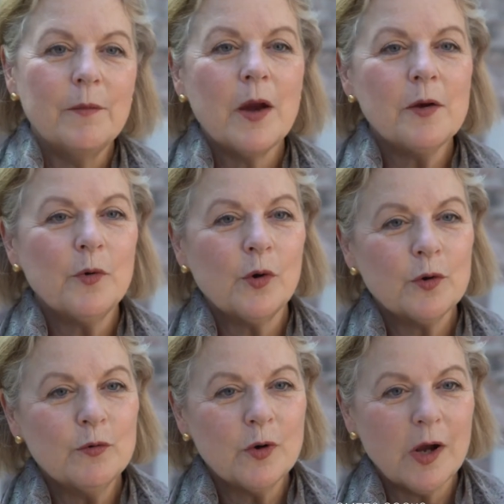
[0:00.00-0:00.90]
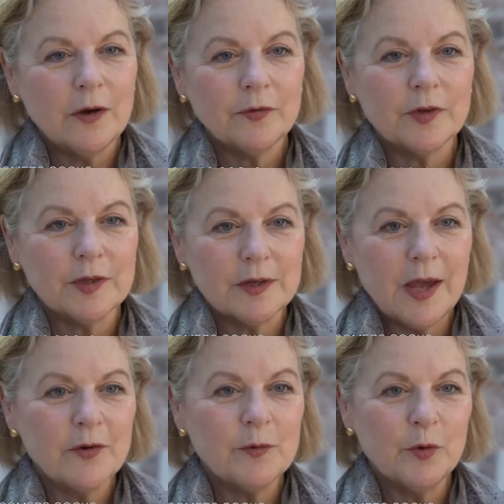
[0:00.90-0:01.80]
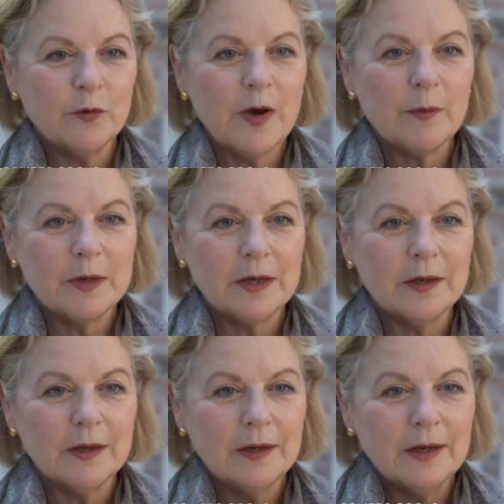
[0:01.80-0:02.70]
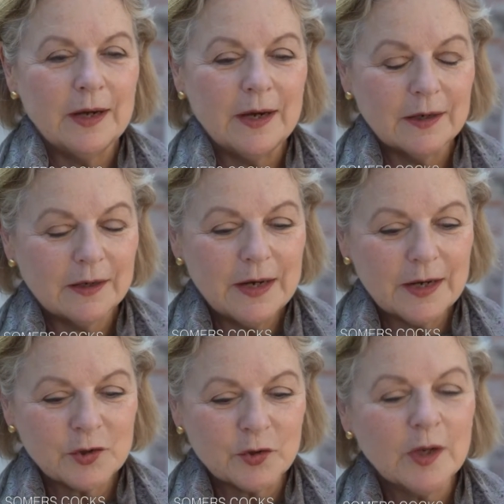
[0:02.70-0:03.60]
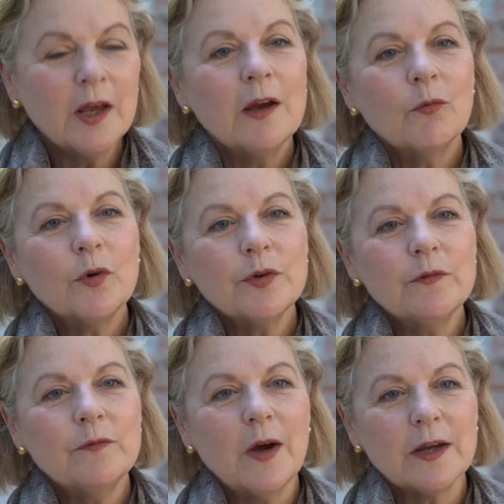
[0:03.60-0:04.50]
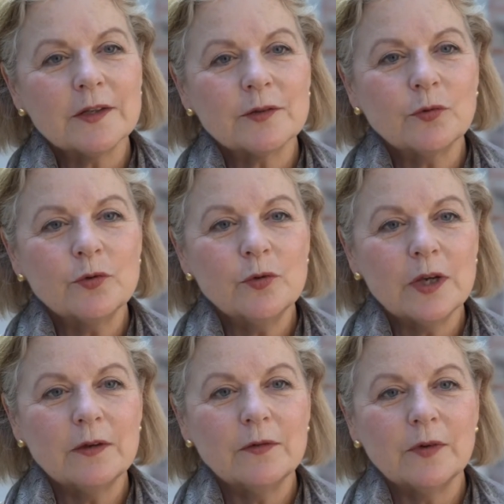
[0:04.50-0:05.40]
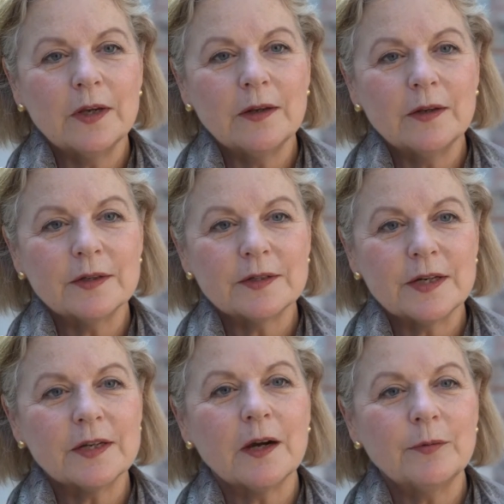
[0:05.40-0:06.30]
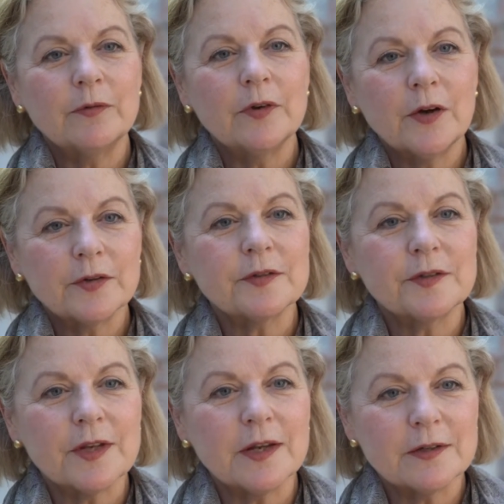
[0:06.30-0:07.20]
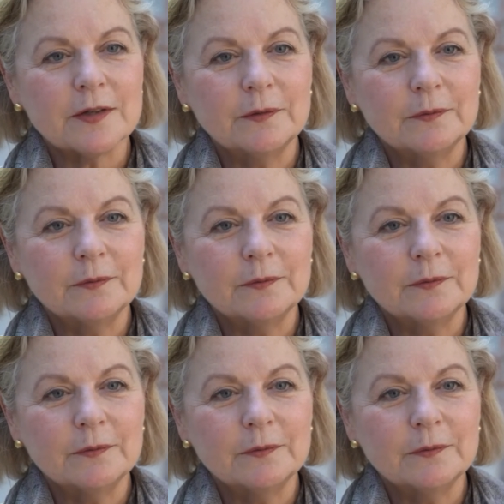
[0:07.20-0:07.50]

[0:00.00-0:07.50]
Mary Moore, you look after the Henry Moore family uh, collection. What advice would you give in the setting up of an artist's estate?